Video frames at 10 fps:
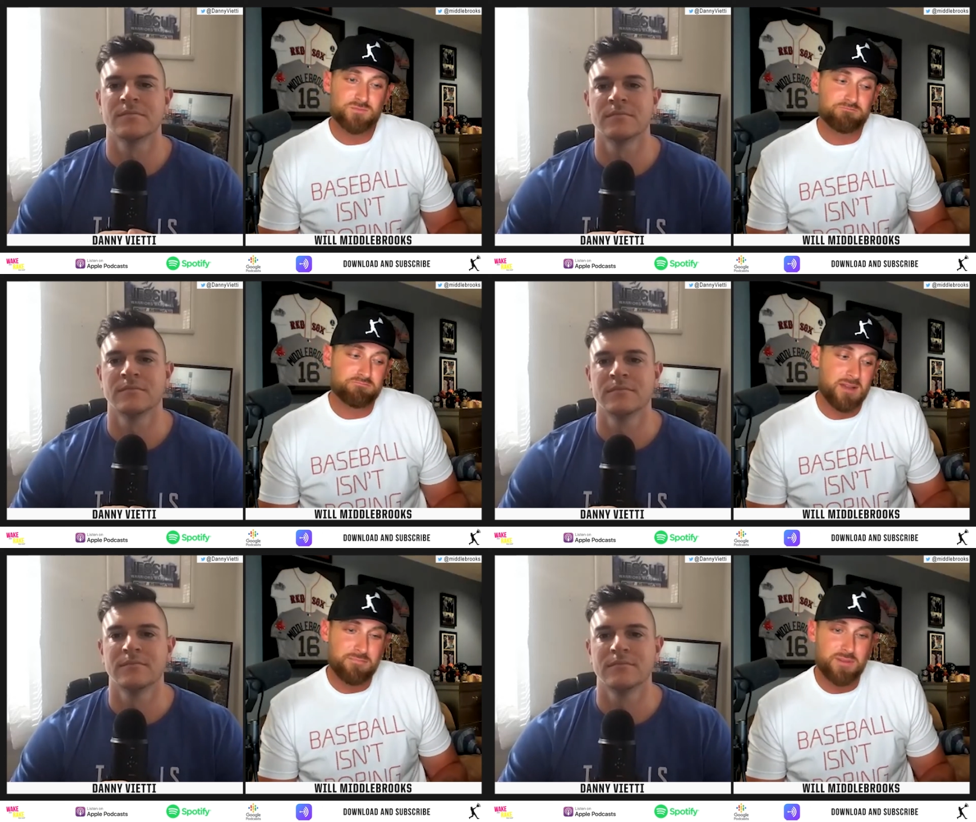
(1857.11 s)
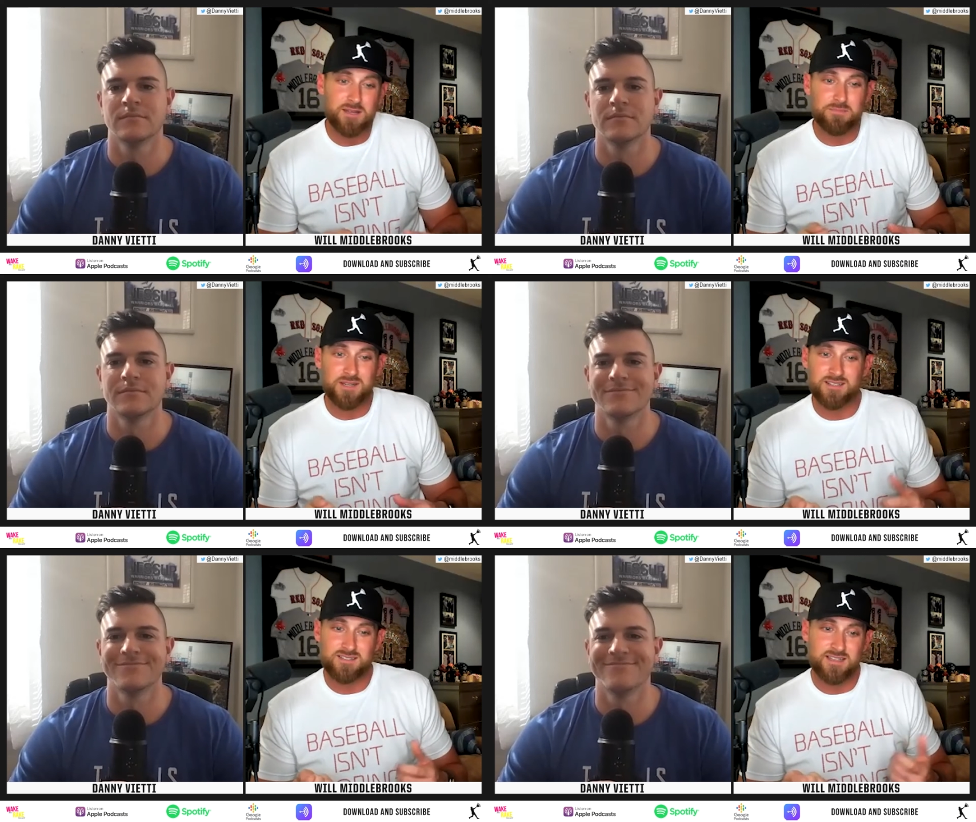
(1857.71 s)
Speaker 1: my bunt
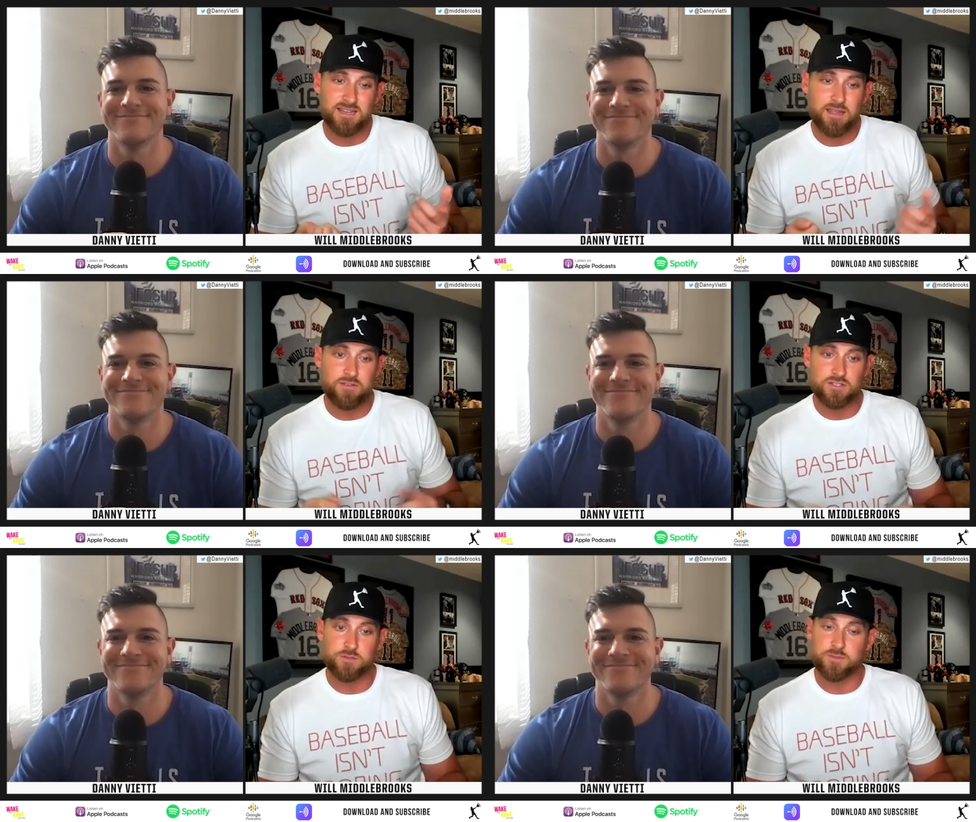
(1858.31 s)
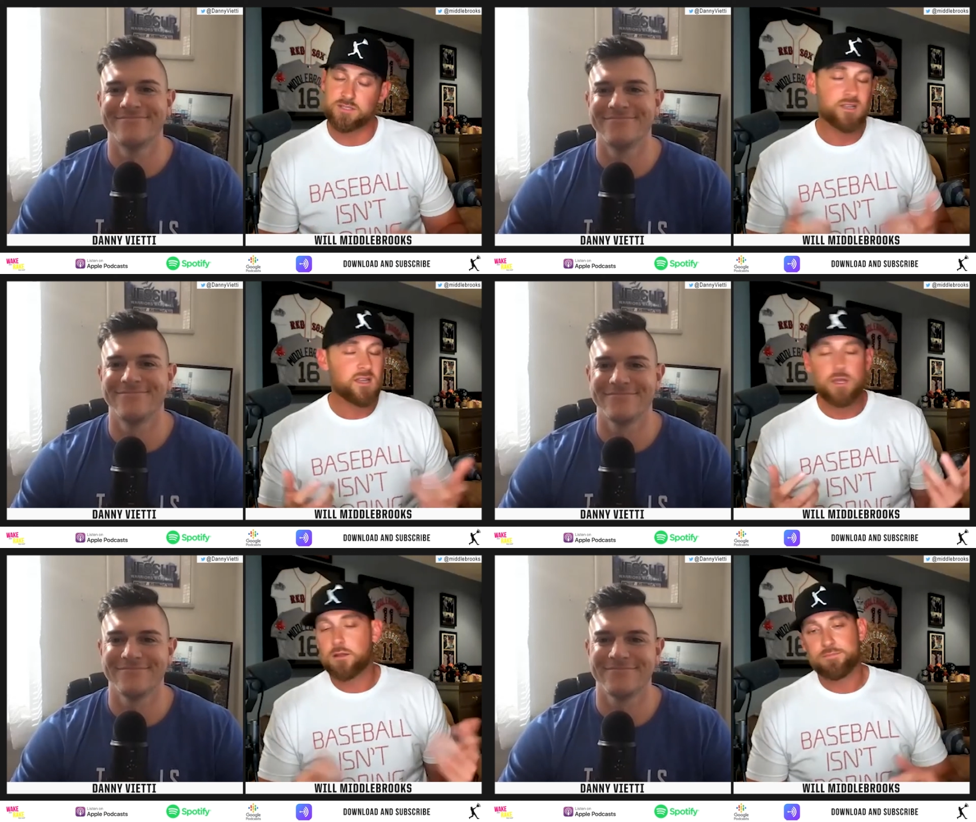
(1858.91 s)
because they gave it to me.
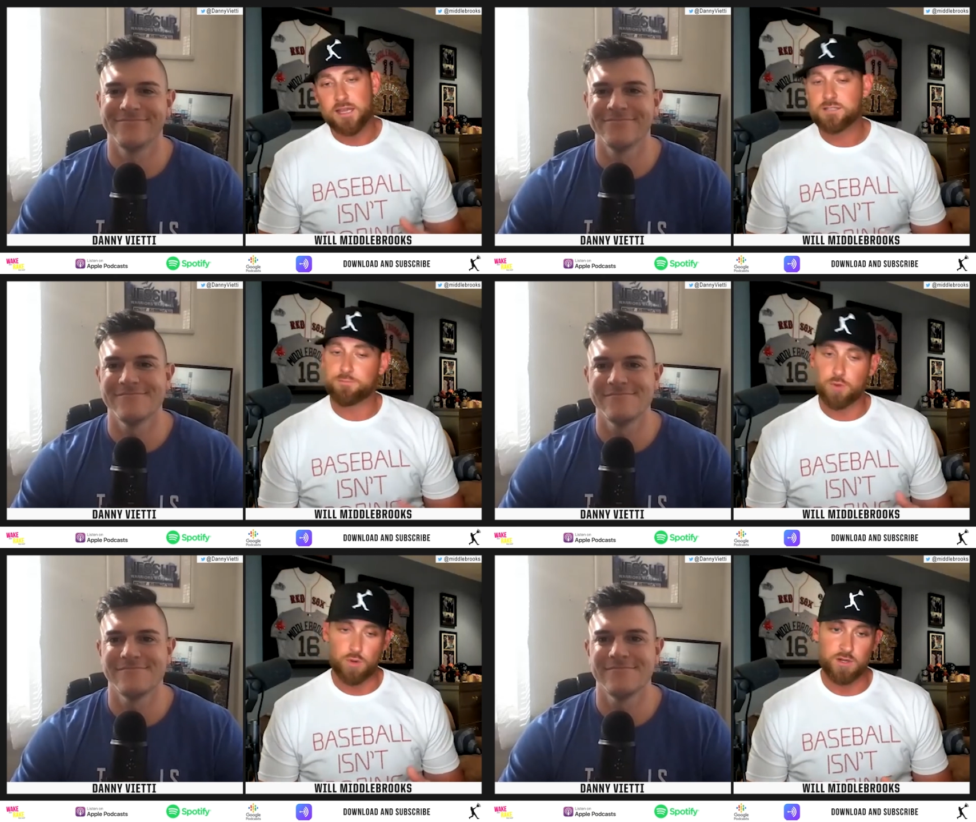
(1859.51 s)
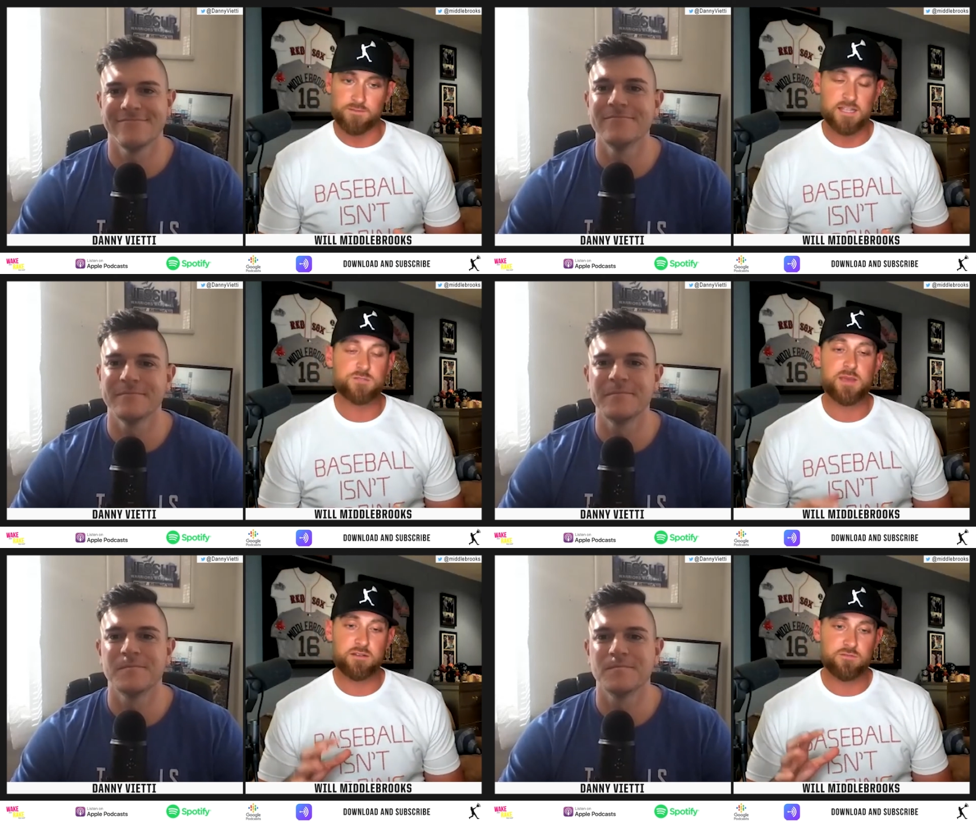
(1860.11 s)
That's boring. That's
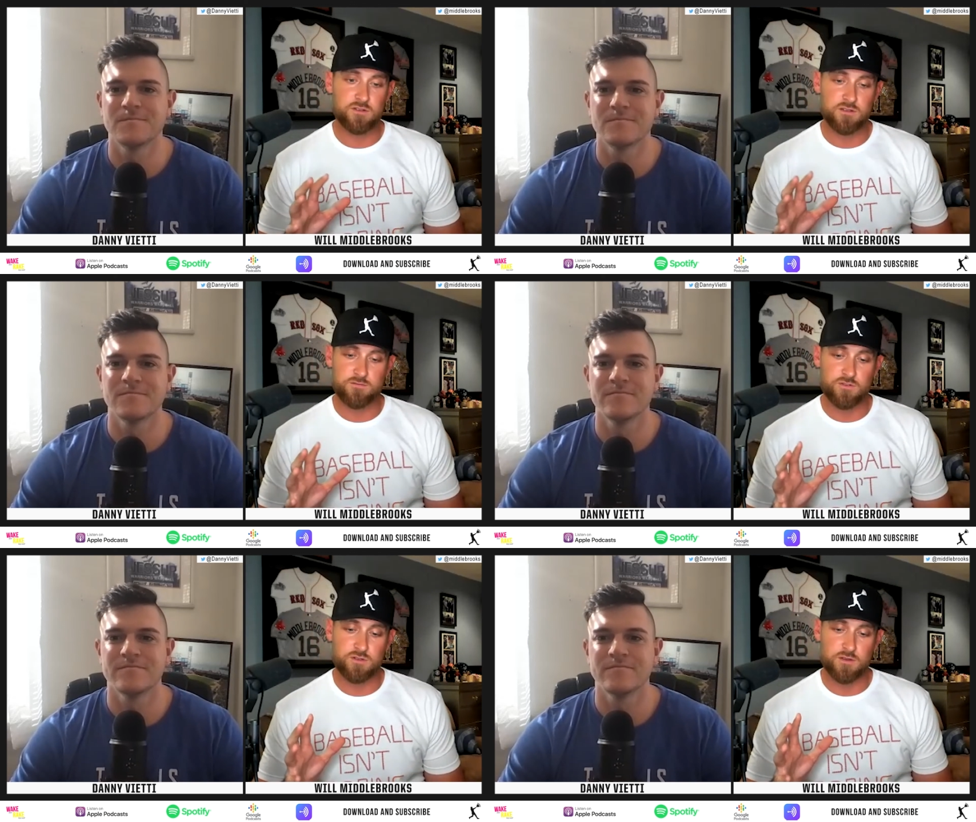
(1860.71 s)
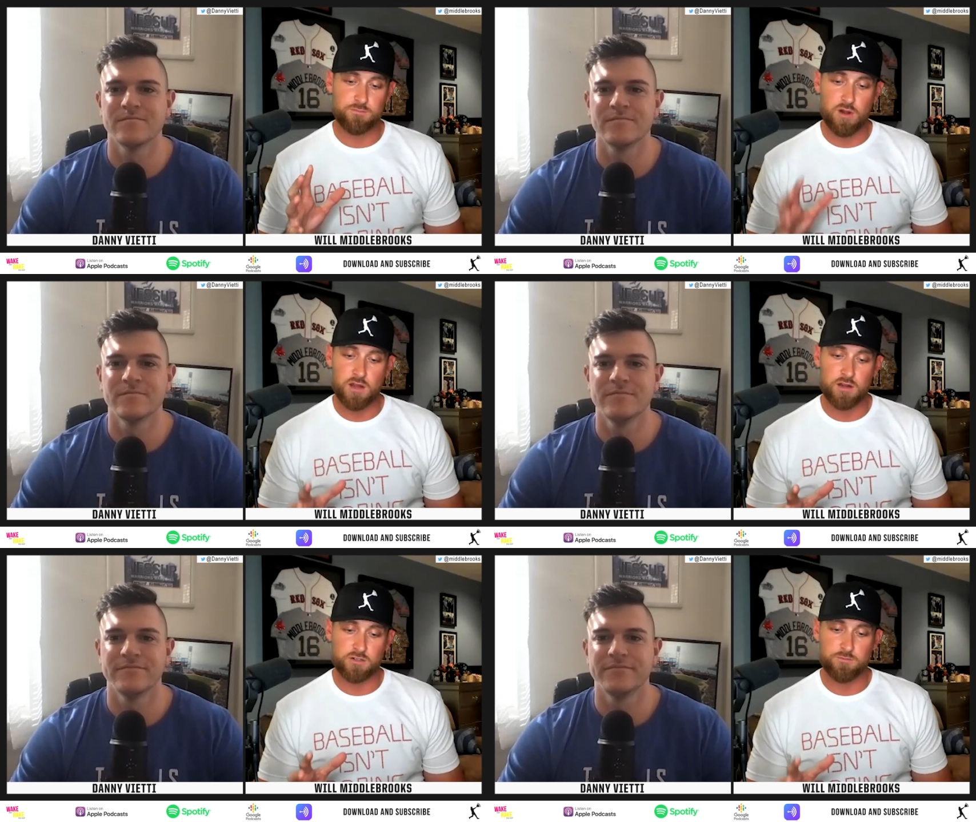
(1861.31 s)
bad for the, for the product
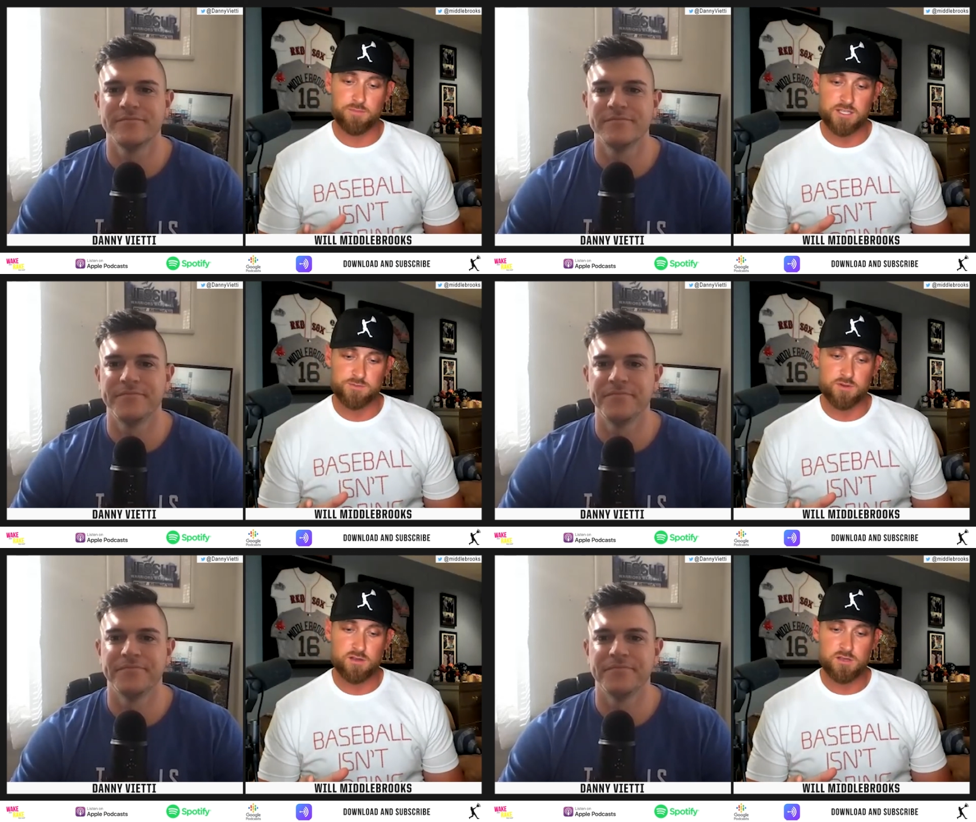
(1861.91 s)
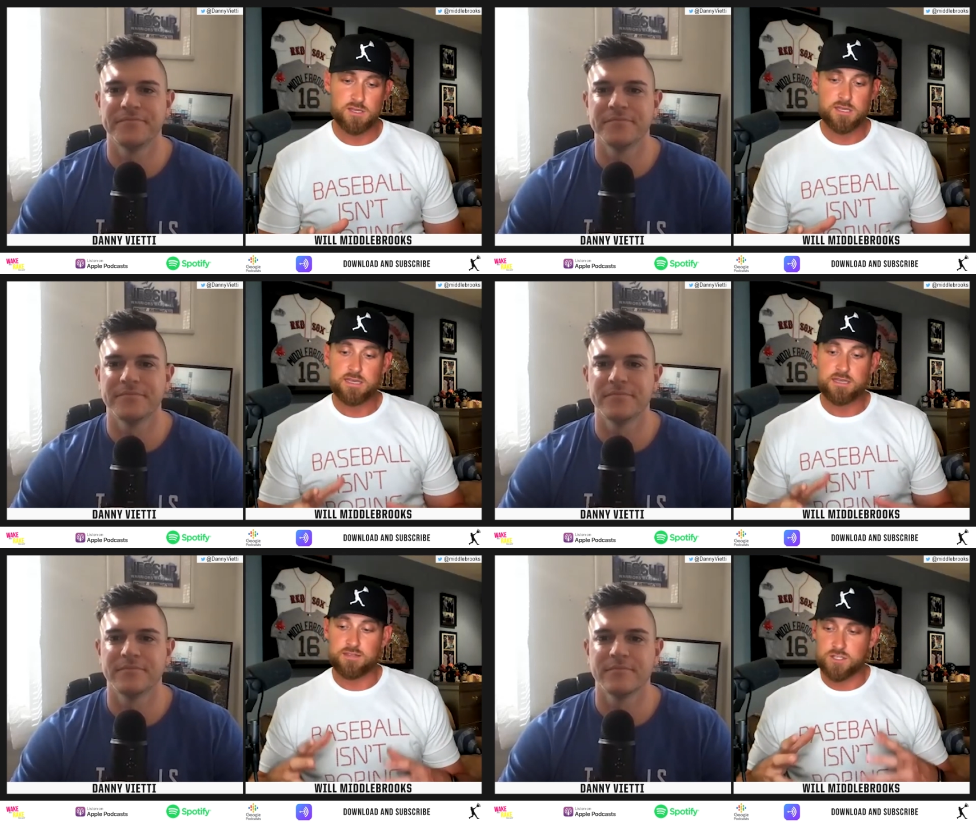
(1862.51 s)
of baseball. This